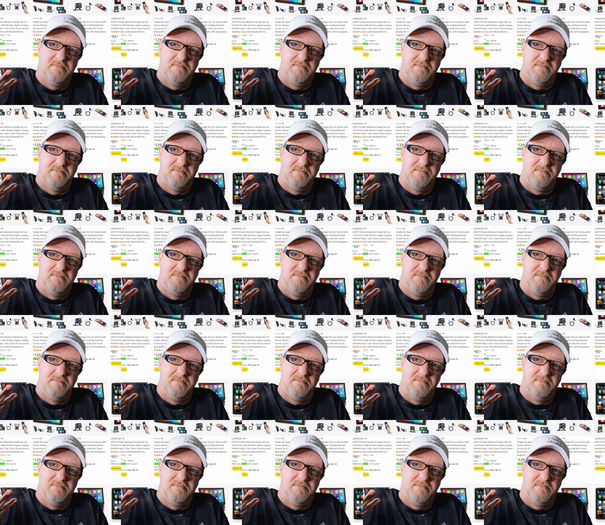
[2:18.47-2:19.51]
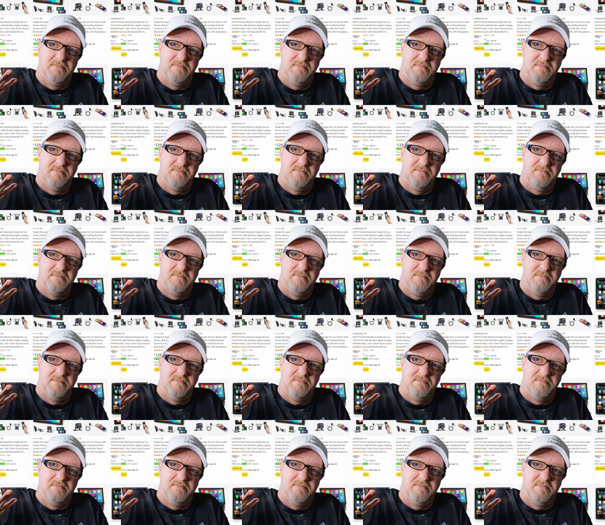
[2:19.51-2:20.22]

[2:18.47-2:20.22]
Nothing is said.